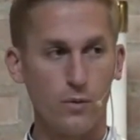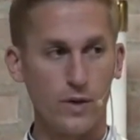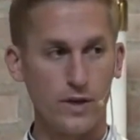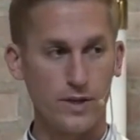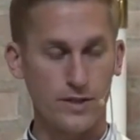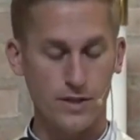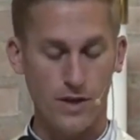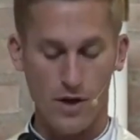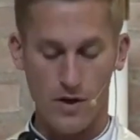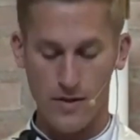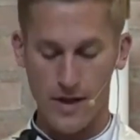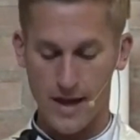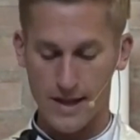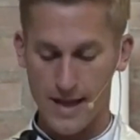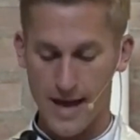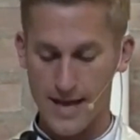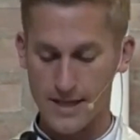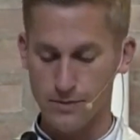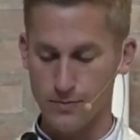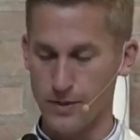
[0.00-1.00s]
We saw
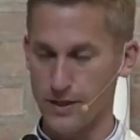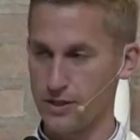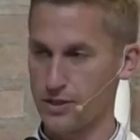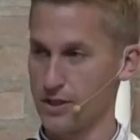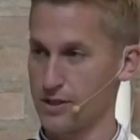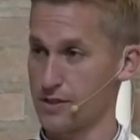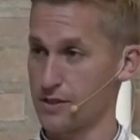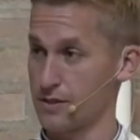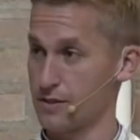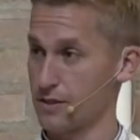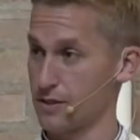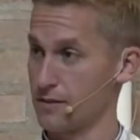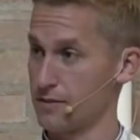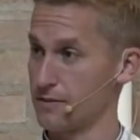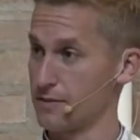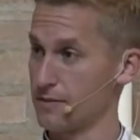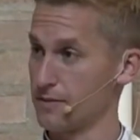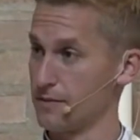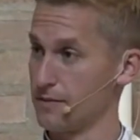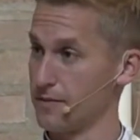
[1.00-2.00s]
that last week Jesus
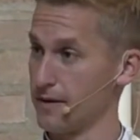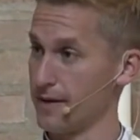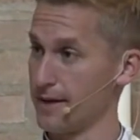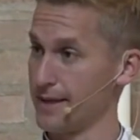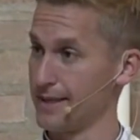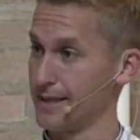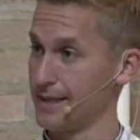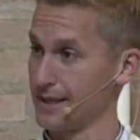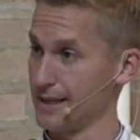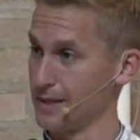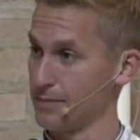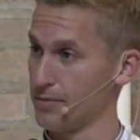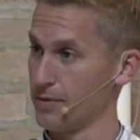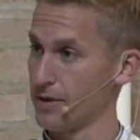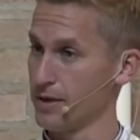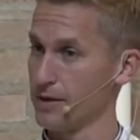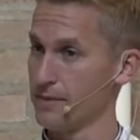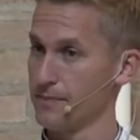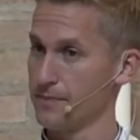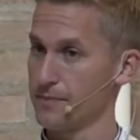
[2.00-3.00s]
is very
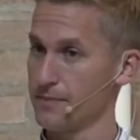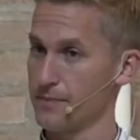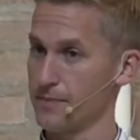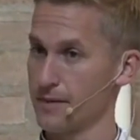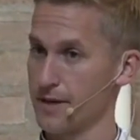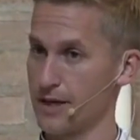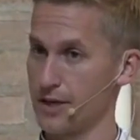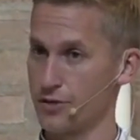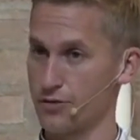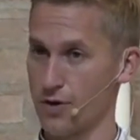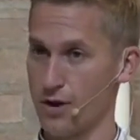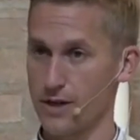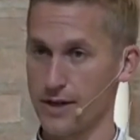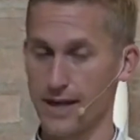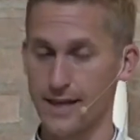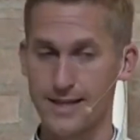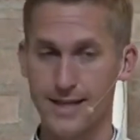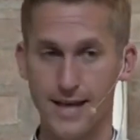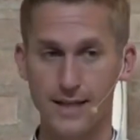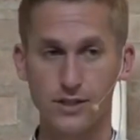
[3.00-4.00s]
deliberate in
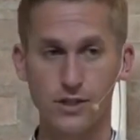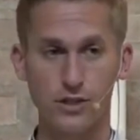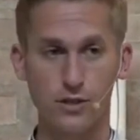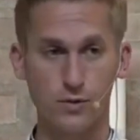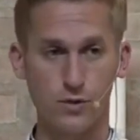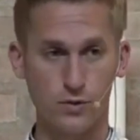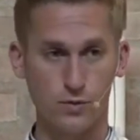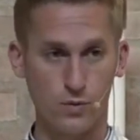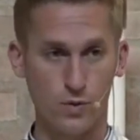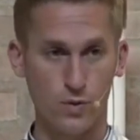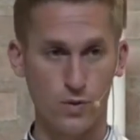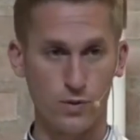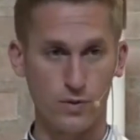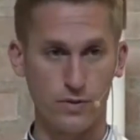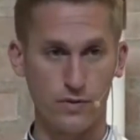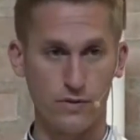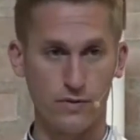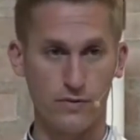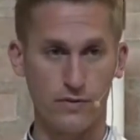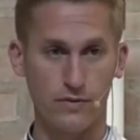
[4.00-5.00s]
drawing attention to his
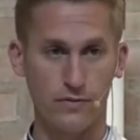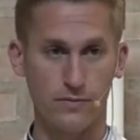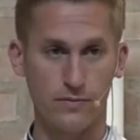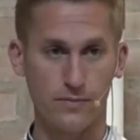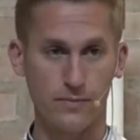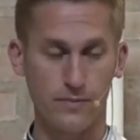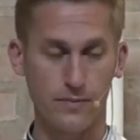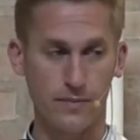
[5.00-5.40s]
wounds.